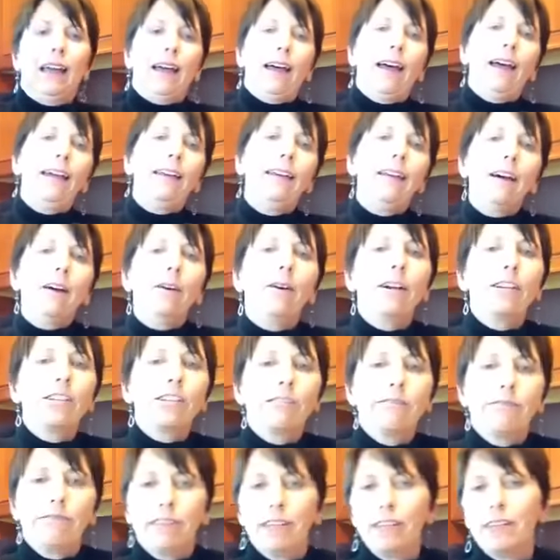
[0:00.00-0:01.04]
I know I
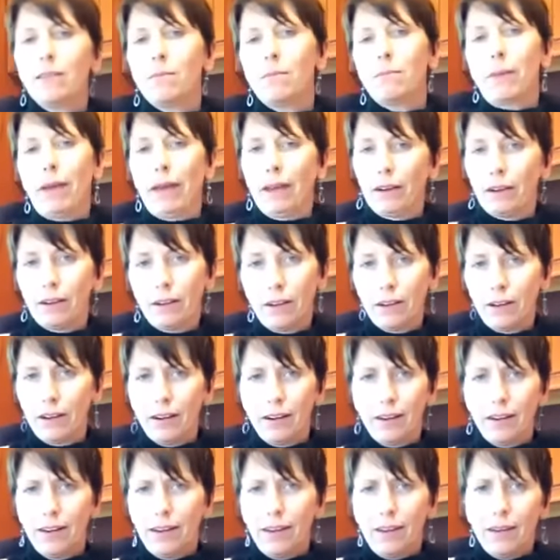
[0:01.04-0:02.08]
should feed them better,
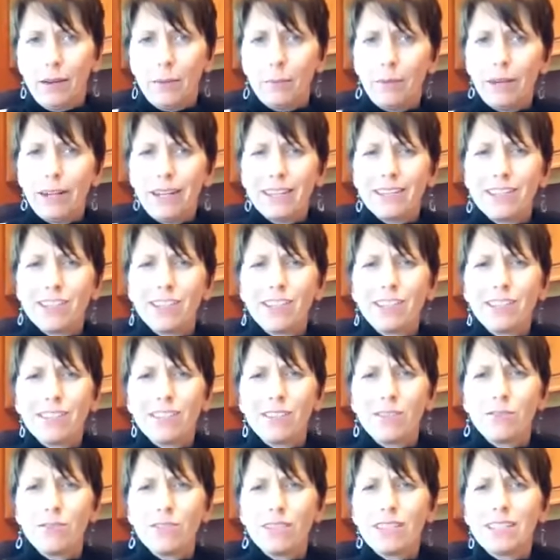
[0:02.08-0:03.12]
but it's just
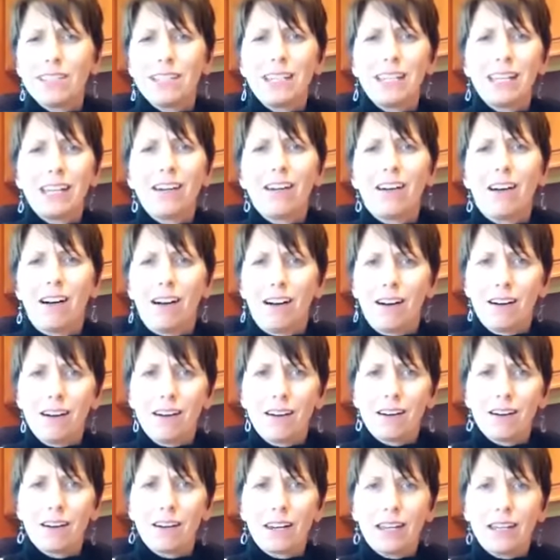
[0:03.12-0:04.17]
so stinking
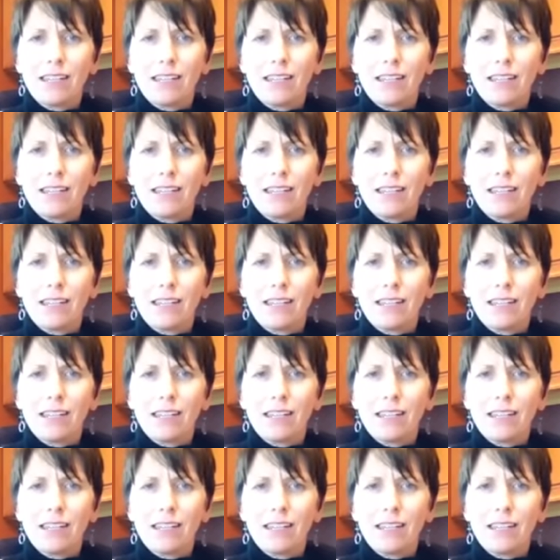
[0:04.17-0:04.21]
hard.